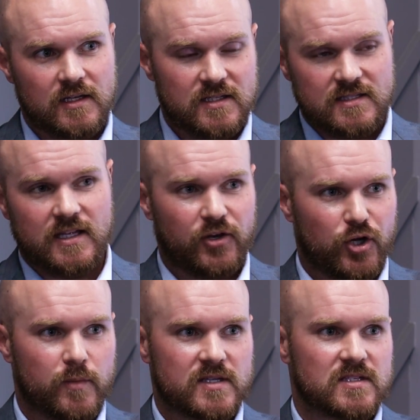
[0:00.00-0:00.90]
to sell
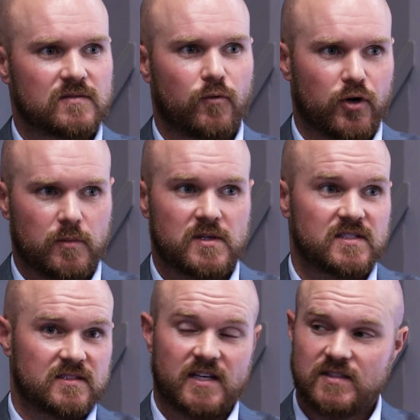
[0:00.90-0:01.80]
your business for to be
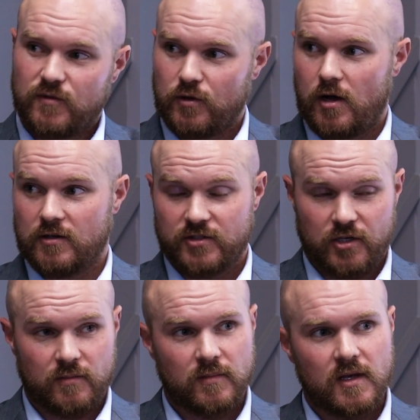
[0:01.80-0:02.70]
successful long
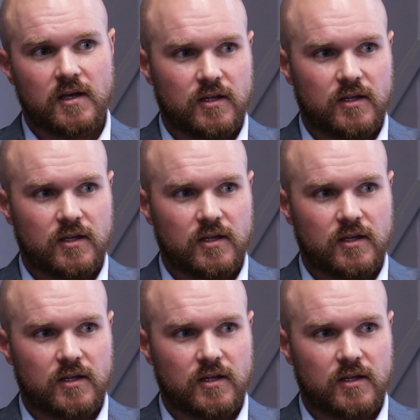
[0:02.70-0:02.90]
term,